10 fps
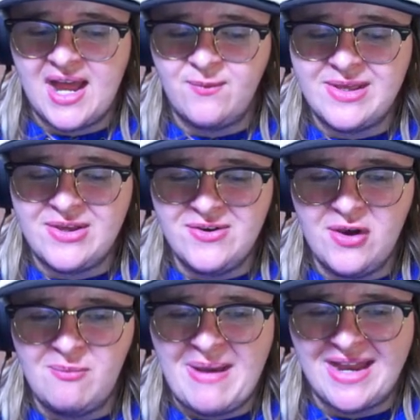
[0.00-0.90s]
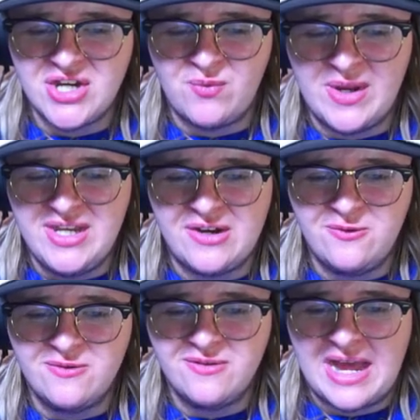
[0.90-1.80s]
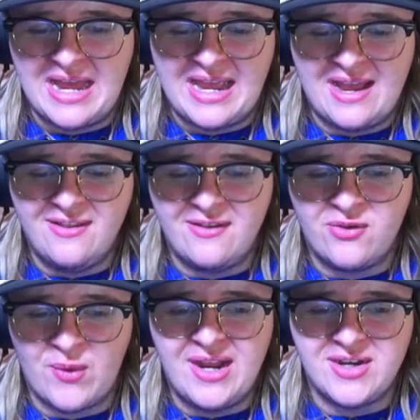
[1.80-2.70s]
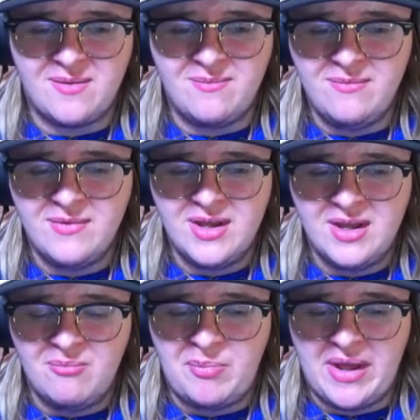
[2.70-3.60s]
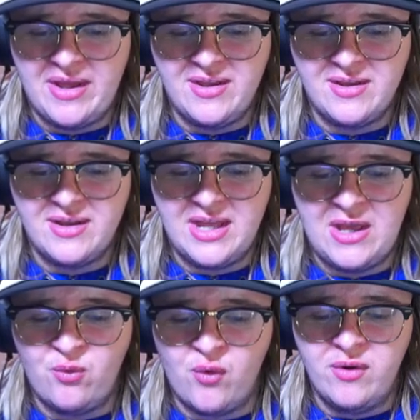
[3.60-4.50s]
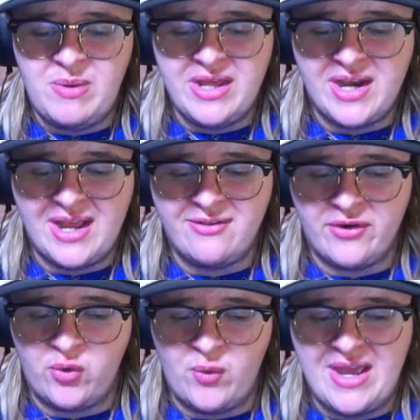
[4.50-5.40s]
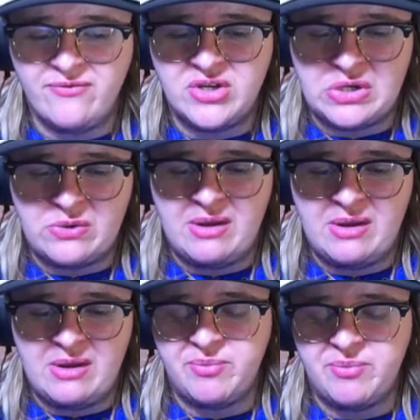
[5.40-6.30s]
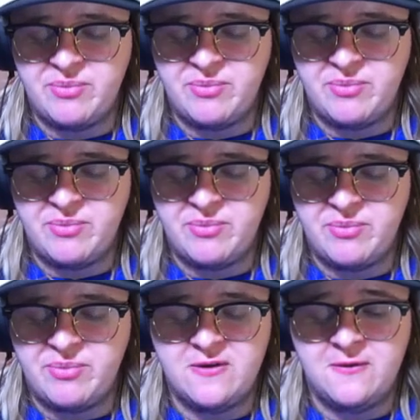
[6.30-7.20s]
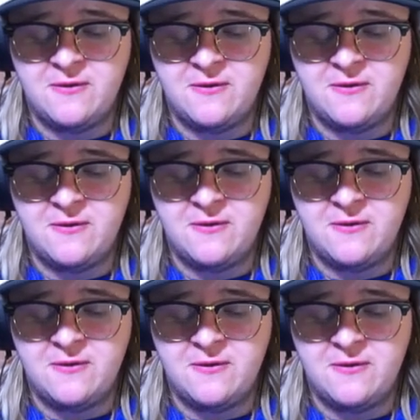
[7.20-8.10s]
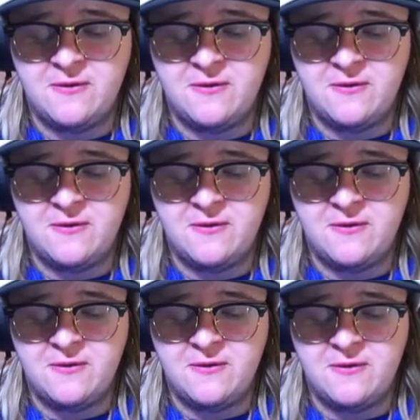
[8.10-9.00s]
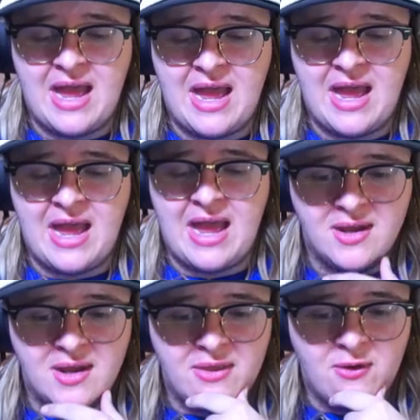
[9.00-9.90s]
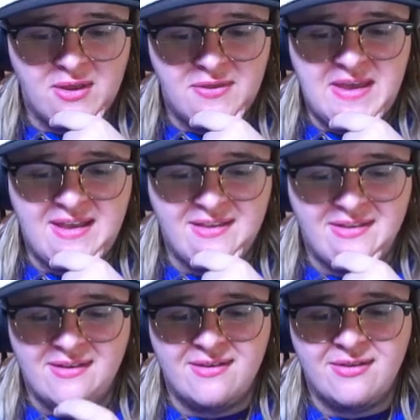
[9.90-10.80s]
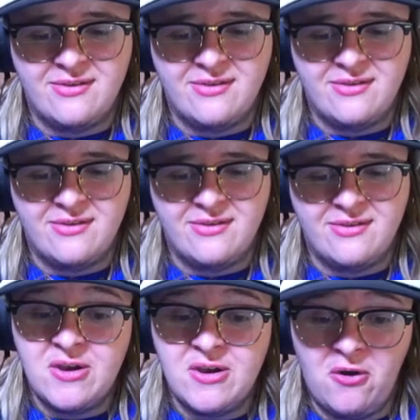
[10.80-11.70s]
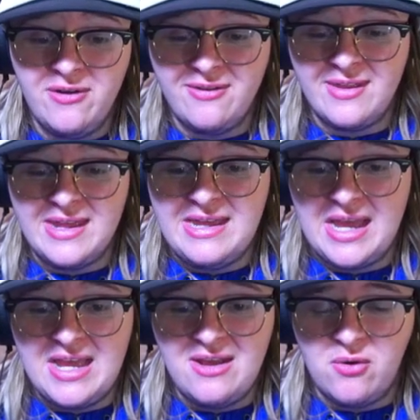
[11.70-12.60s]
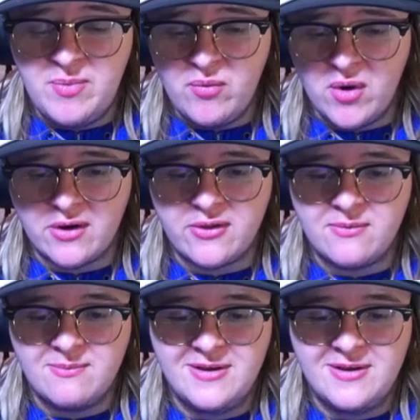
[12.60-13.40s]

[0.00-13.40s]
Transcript: We could go Magic Window, I guess, it's random, but it would be a nice little way of doing multiple damage to multiple enemies at the same time. The only thing is honestly, I hope it works.